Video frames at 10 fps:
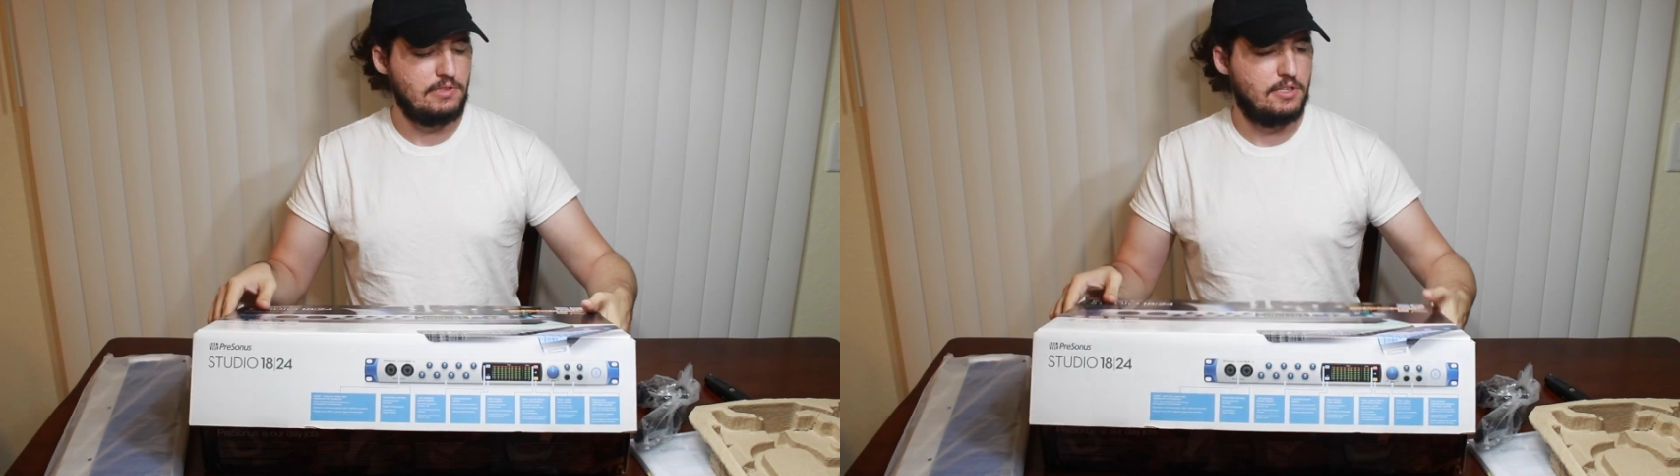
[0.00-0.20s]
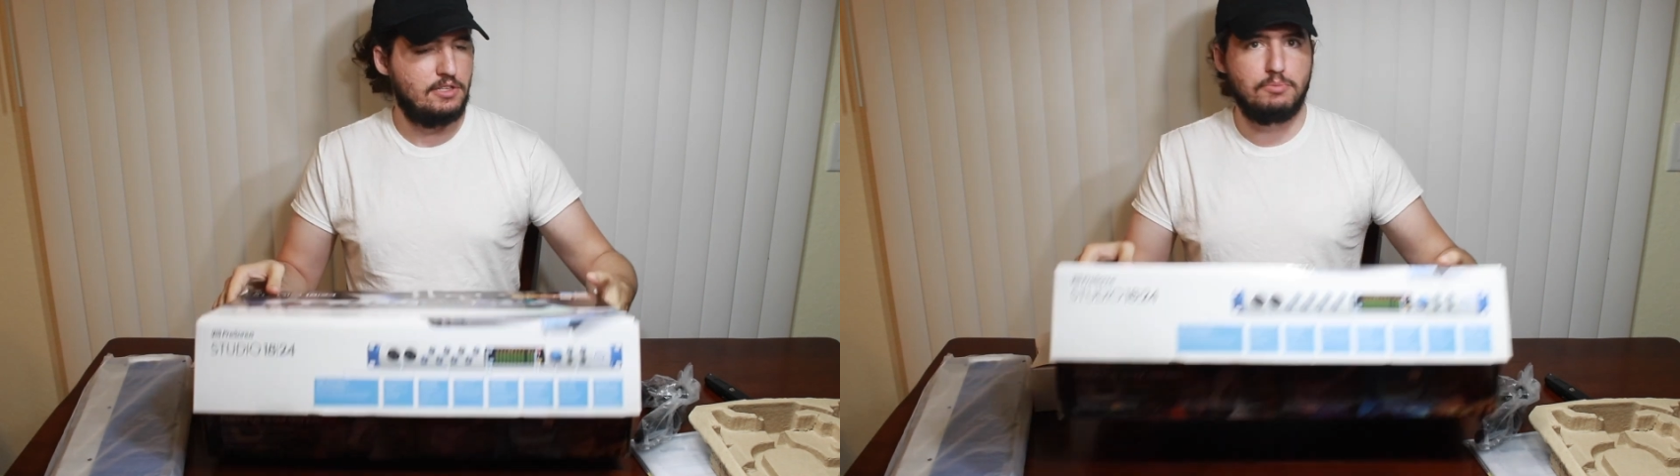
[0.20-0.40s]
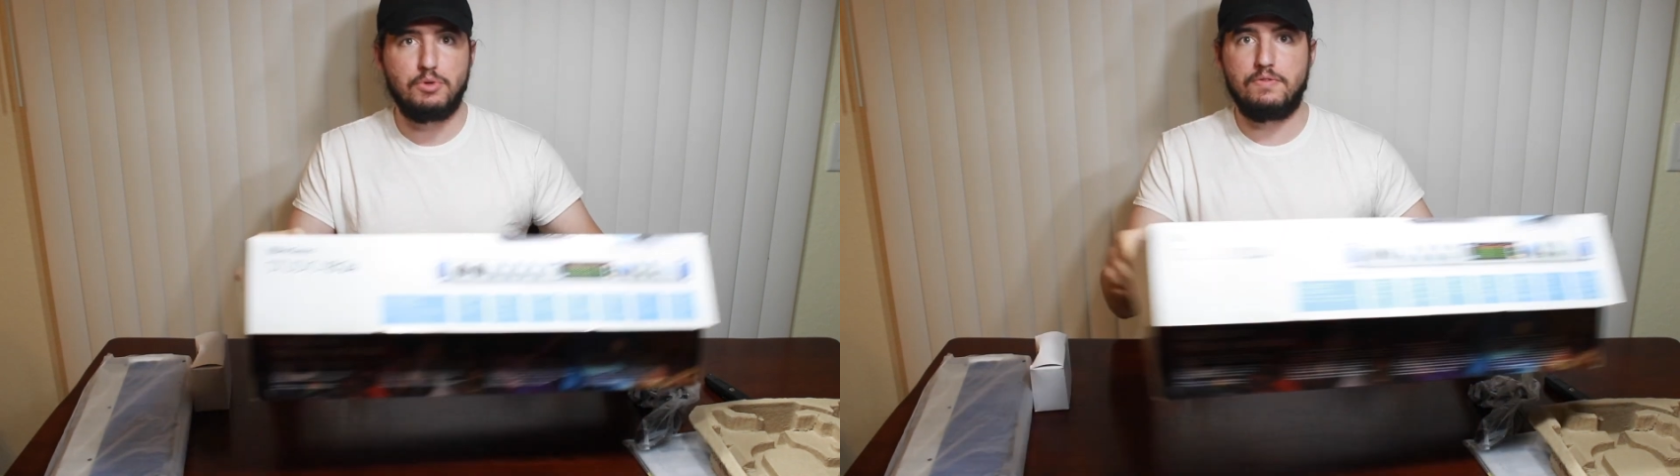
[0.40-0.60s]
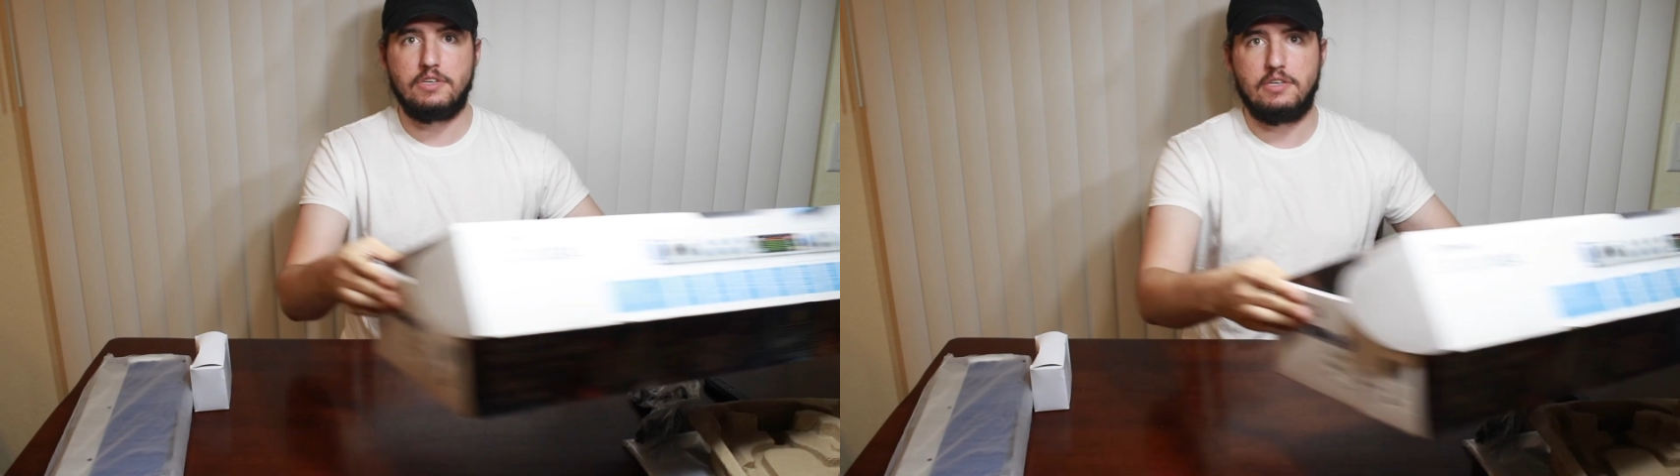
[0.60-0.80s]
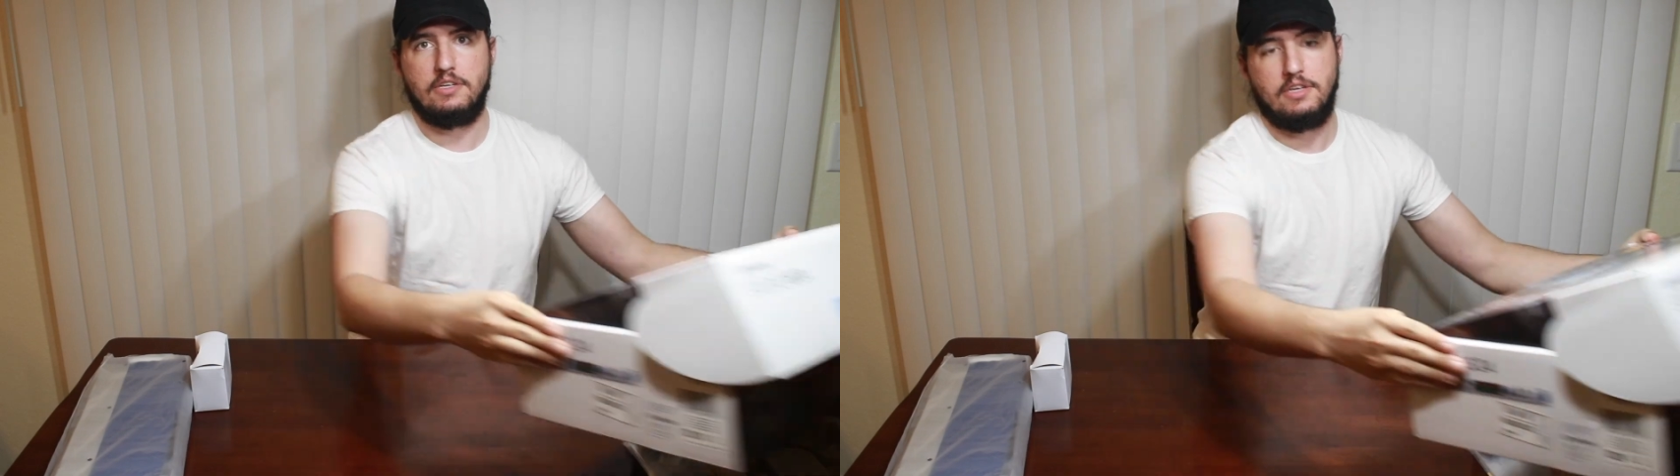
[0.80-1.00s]
Let's move
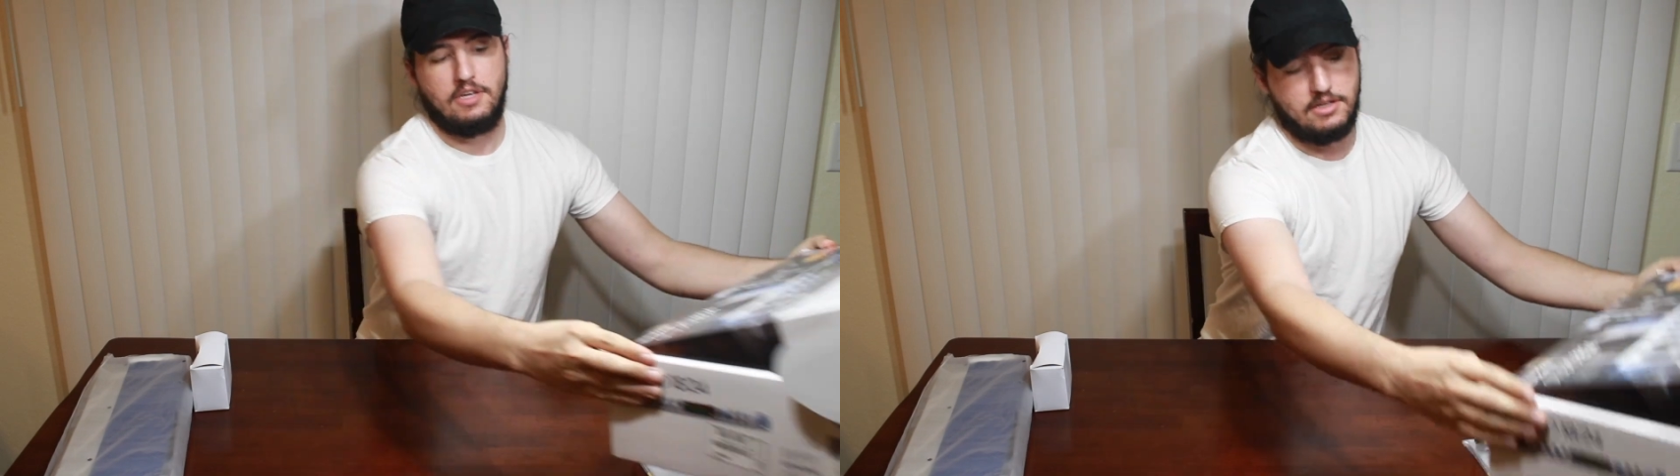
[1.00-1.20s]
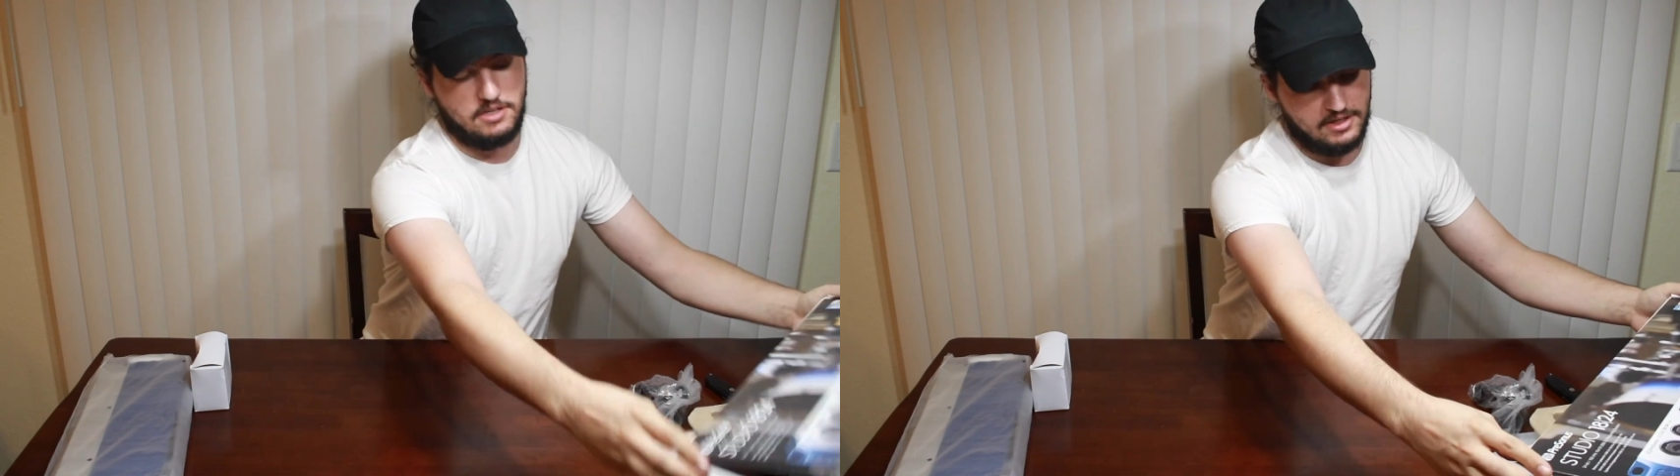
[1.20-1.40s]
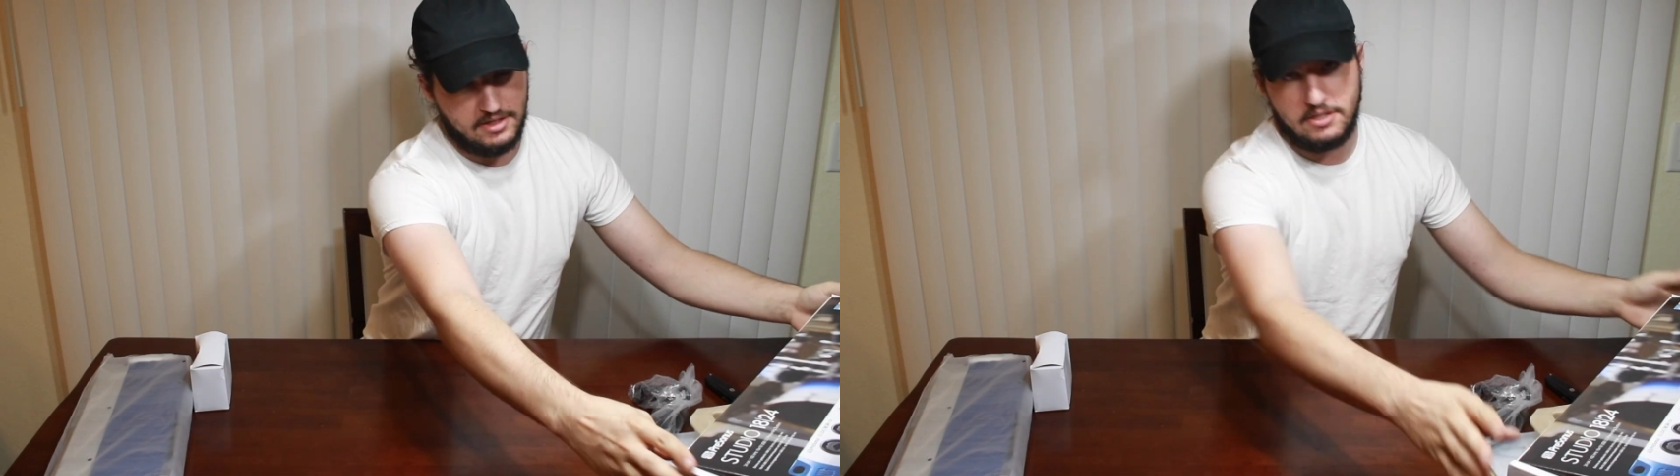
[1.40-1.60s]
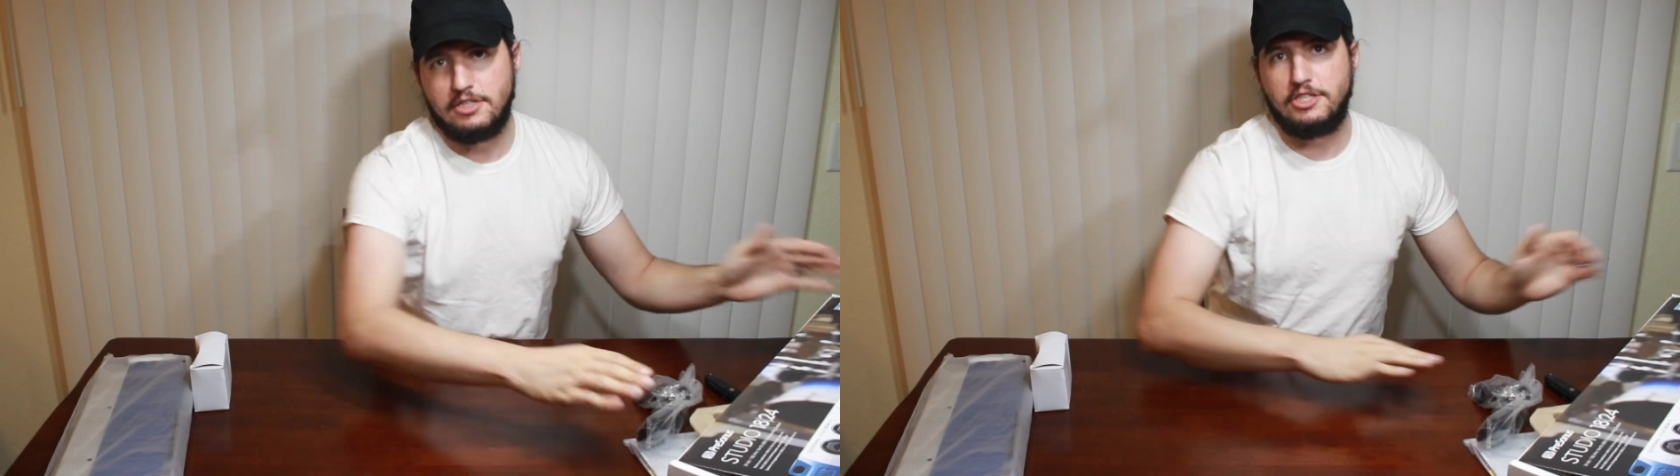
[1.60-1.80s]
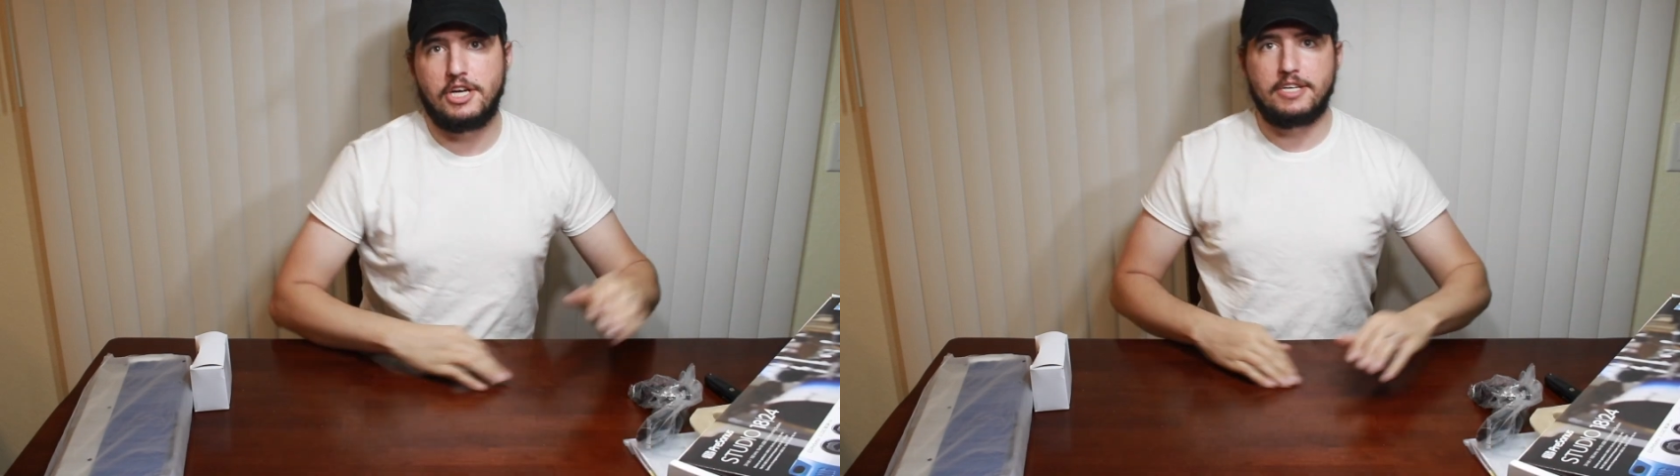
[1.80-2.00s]
the
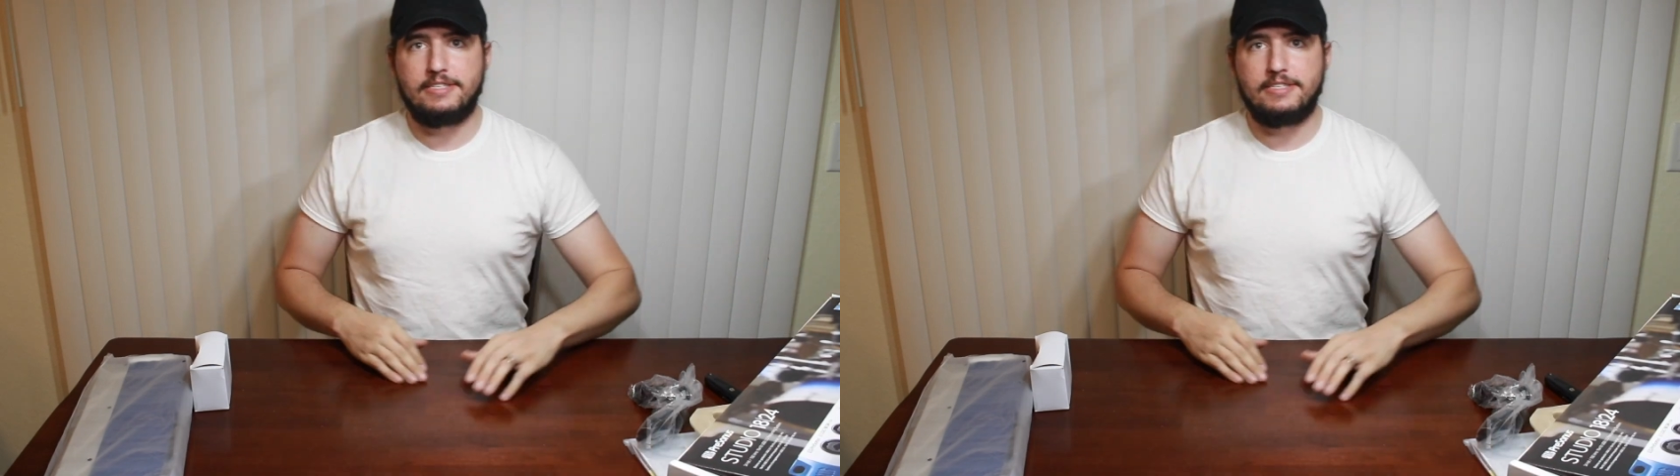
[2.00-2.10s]
junk